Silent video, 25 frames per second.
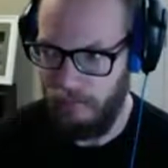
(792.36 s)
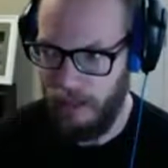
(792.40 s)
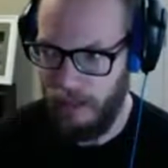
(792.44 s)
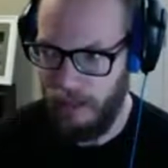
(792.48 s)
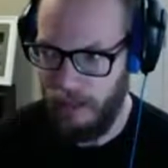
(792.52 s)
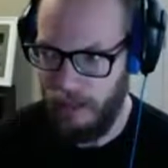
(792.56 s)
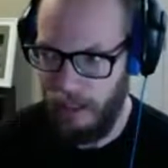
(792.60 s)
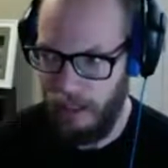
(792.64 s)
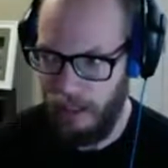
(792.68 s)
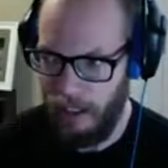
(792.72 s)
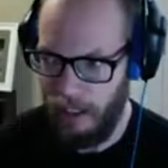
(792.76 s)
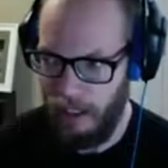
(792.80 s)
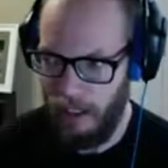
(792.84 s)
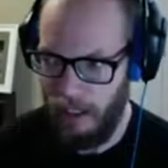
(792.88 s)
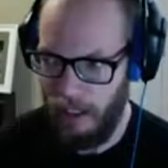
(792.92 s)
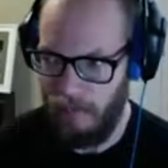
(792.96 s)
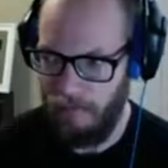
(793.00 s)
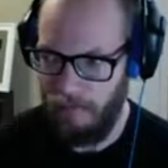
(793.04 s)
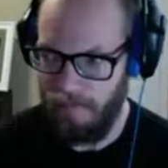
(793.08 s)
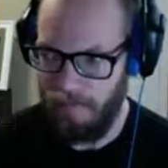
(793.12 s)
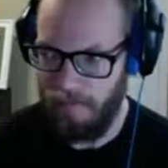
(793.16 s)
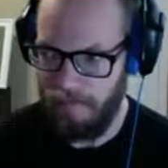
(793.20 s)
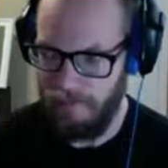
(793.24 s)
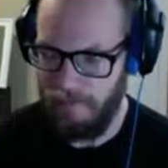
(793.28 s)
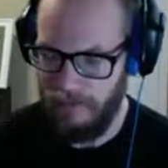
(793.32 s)

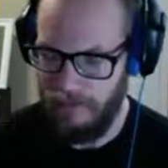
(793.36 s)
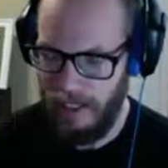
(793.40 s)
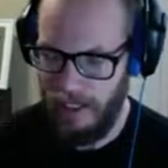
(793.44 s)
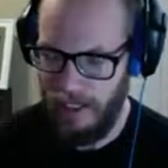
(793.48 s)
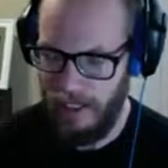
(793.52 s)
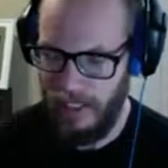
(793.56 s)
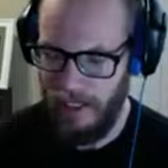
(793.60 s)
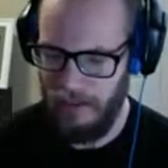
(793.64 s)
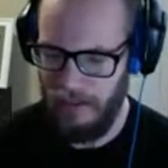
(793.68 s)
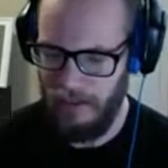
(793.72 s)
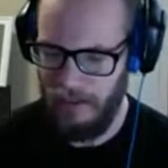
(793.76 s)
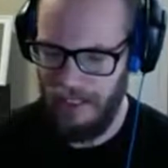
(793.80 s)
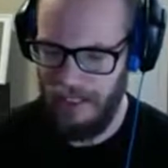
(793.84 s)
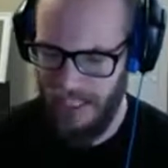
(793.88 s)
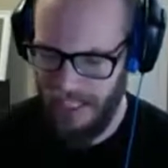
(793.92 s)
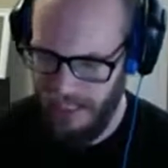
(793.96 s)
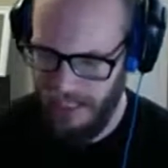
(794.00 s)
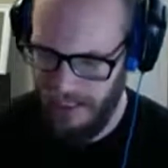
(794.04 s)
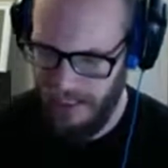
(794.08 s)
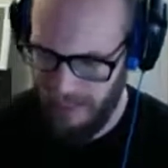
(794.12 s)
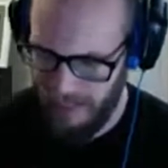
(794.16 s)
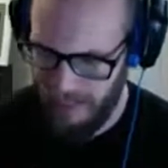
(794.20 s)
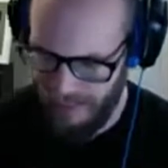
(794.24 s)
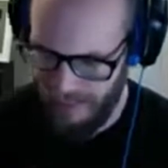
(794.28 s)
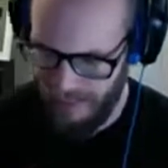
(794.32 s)
and I was
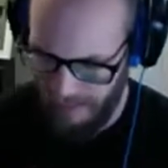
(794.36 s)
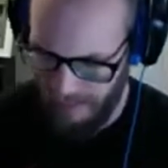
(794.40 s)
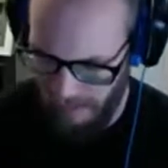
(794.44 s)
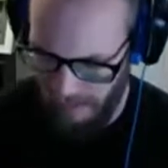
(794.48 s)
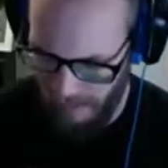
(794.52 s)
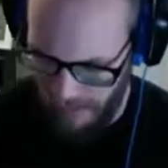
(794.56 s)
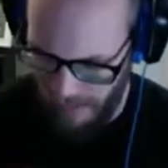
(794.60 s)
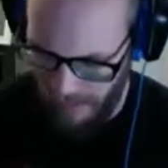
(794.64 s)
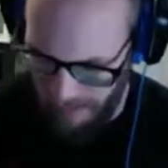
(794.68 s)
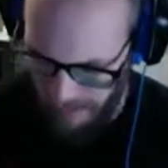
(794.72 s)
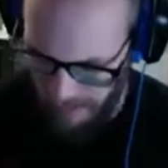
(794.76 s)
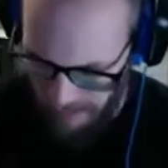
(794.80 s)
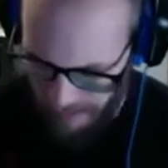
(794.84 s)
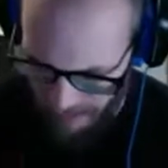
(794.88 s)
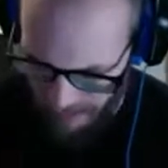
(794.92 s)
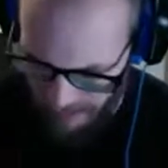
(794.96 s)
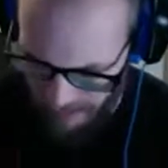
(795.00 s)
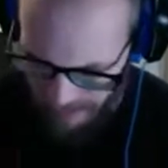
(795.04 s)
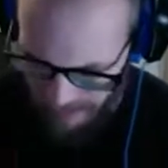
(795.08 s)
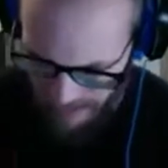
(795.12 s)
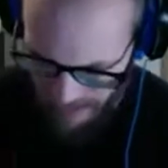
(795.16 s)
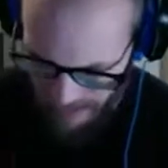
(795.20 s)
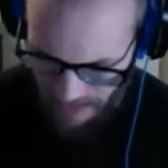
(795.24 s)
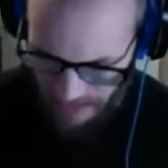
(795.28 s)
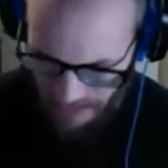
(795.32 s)
talking to somebody about
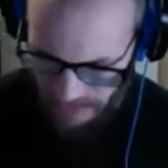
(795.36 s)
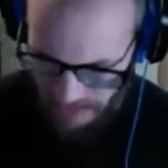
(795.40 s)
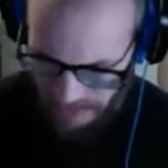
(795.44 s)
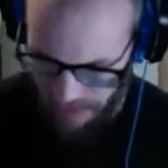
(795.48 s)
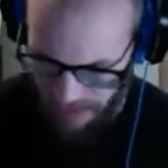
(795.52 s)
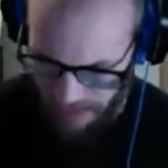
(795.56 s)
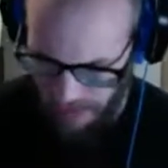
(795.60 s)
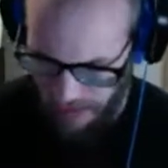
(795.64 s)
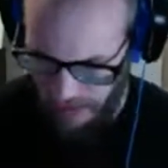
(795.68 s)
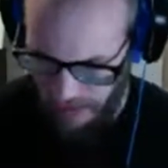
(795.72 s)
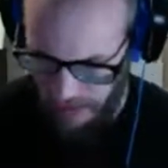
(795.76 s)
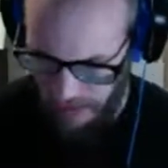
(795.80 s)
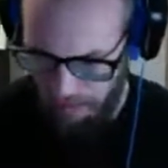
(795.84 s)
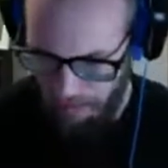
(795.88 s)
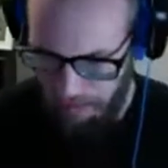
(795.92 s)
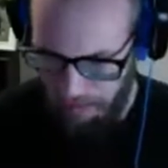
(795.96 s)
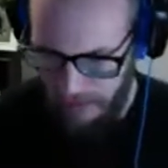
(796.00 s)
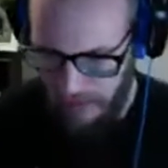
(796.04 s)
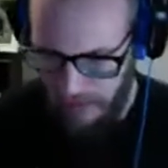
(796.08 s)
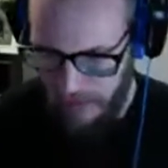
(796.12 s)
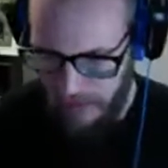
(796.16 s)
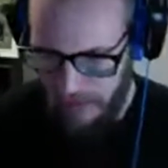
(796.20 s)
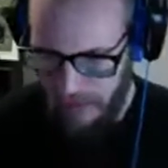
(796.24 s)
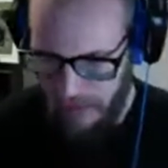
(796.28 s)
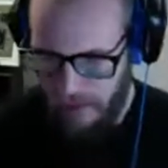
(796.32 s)
this yesterday,
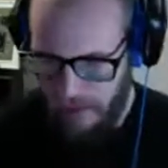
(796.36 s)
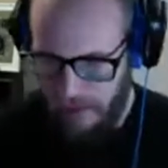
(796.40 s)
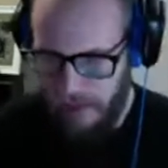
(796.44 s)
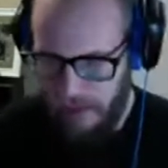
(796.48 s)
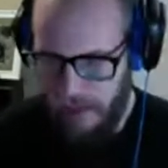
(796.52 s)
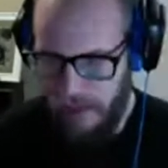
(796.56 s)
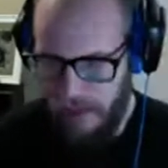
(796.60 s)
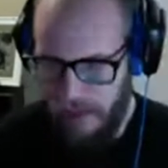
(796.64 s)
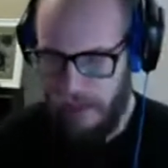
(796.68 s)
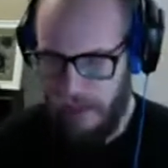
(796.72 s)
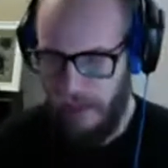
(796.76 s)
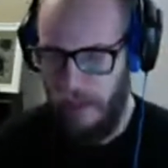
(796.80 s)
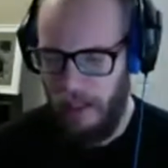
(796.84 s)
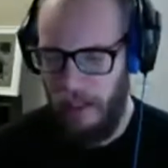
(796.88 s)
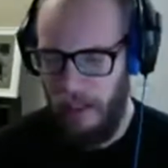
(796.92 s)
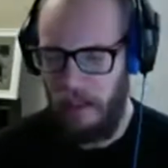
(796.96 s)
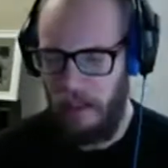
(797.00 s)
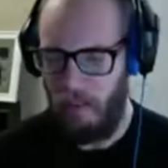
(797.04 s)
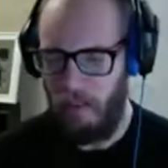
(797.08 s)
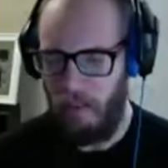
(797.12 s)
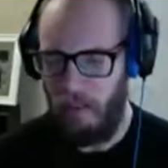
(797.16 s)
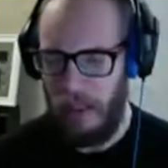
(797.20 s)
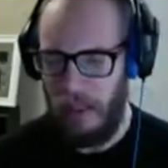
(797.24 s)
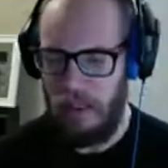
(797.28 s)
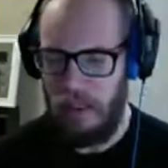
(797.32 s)

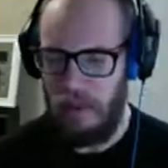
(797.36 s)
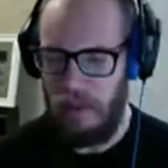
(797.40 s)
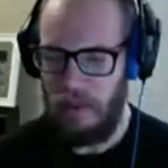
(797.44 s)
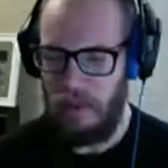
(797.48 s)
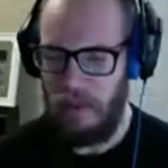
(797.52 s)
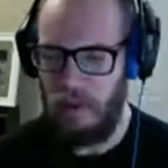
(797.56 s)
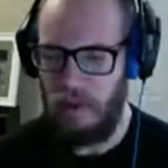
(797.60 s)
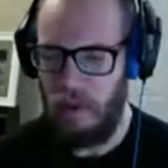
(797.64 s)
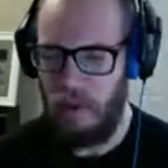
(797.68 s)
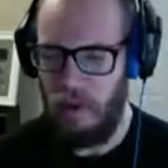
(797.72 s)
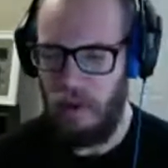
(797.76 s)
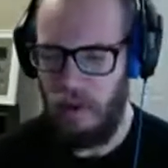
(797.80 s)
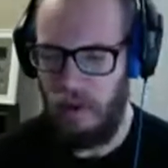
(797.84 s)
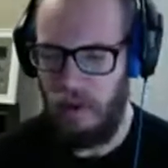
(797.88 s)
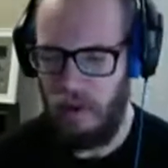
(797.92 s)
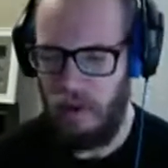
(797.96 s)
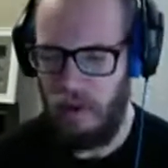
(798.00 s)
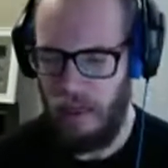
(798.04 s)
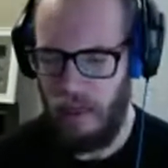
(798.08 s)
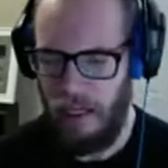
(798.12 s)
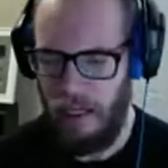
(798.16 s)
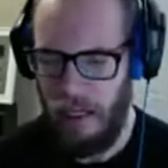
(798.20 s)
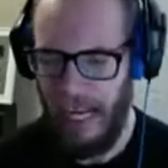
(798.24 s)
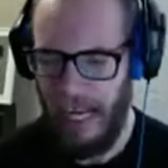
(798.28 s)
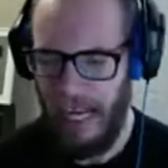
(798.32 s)
that when you
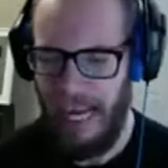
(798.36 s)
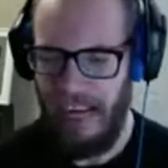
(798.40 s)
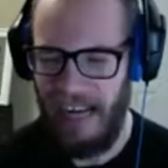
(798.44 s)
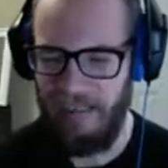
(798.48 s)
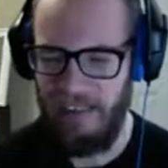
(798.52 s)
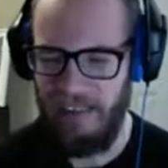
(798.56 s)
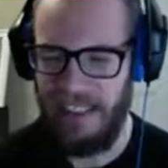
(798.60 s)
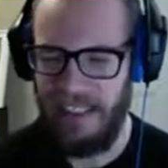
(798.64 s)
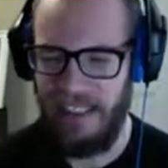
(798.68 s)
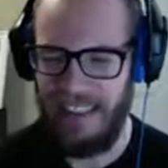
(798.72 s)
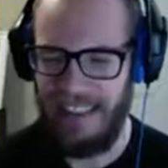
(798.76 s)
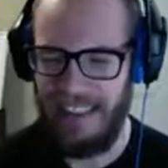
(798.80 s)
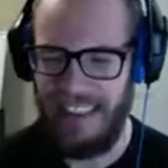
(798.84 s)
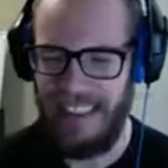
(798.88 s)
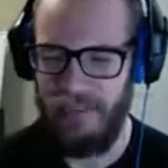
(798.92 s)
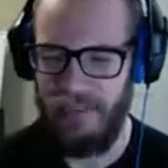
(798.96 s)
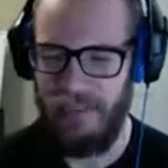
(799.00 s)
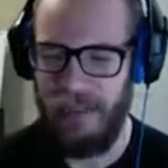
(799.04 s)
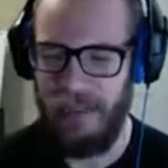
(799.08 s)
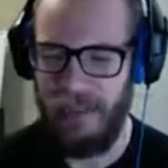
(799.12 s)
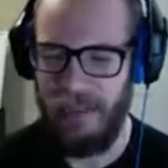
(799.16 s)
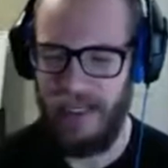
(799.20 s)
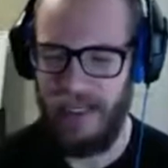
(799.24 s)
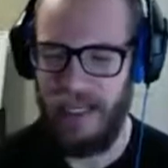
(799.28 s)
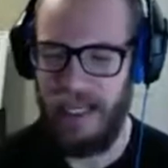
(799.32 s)
have a
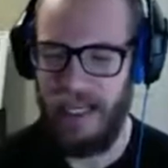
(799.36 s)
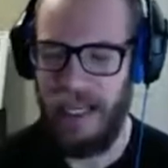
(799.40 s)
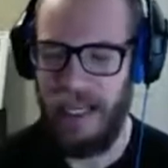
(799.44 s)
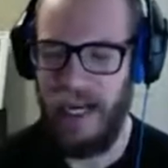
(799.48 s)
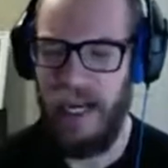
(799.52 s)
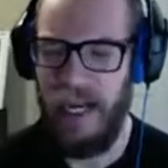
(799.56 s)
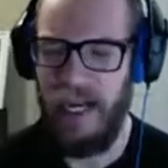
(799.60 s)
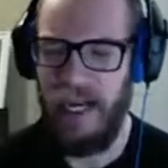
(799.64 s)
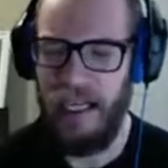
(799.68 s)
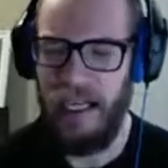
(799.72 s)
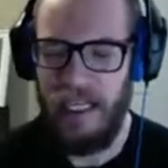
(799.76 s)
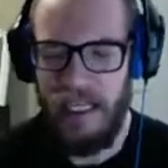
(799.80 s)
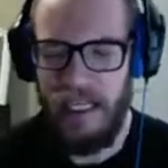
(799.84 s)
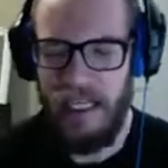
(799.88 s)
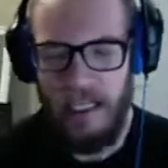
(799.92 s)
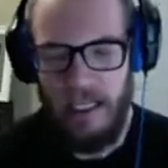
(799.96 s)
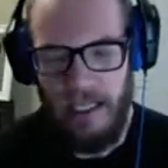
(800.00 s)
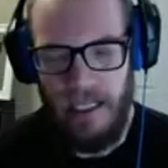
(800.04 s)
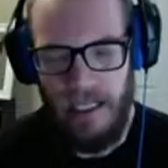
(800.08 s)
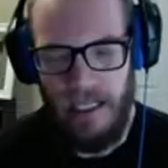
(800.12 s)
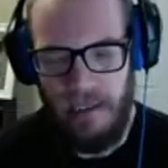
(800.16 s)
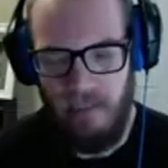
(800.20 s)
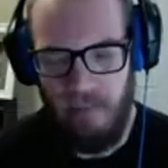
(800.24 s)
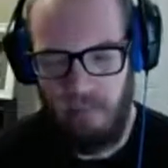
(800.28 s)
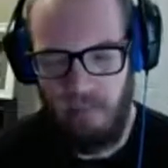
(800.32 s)
disability,
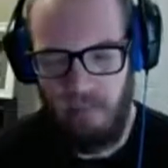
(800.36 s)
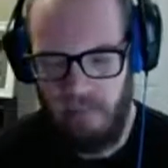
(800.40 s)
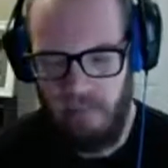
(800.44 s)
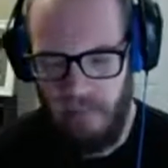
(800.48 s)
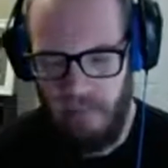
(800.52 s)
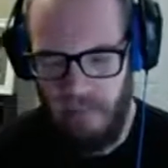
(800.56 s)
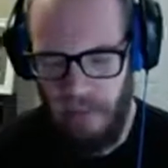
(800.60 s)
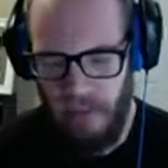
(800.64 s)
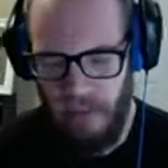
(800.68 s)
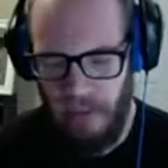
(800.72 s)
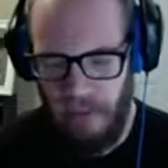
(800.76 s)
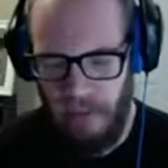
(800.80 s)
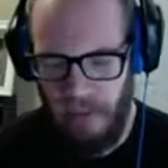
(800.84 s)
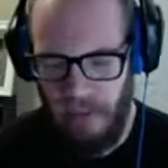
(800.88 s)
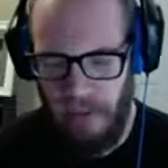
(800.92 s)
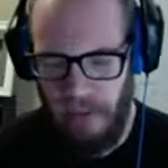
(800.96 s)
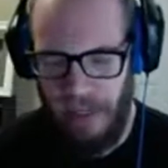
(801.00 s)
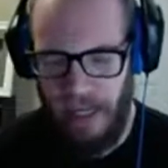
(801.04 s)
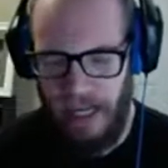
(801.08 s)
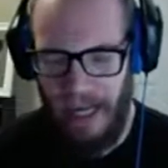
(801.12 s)
that